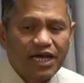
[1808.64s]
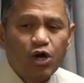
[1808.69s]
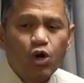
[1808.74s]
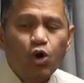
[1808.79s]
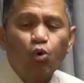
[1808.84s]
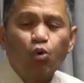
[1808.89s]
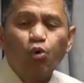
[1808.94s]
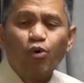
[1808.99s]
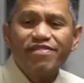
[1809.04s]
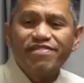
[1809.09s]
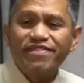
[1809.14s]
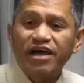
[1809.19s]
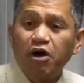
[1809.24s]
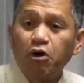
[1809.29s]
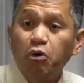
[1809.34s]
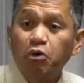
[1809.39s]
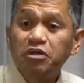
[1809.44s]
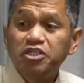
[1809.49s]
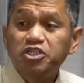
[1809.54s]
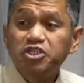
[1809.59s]
when the
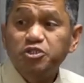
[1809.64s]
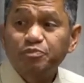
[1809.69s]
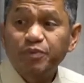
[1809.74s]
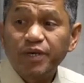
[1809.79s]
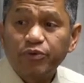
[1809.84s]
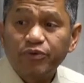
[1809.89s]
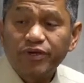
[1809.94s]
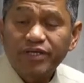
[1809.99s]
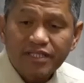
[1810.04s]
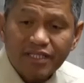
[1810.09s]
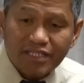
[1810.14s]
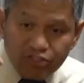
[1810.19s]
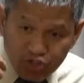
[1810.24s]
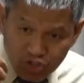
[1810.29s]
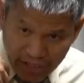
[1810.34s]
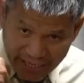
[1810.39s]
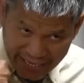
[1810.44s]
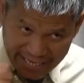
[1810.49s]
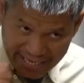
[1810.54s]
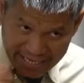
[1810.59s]
Holy Spirit
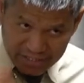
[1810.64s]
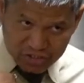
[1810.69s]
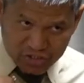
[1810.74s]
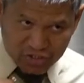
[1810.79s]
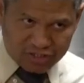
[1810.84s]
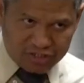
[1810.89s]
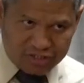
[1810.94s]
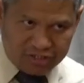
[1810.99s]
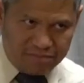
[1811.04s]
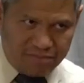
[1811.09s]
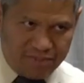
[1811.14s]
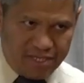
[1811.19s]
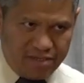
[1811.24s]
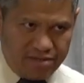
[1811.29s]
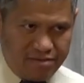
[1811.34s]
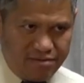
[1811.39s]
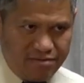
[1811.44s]
changed me.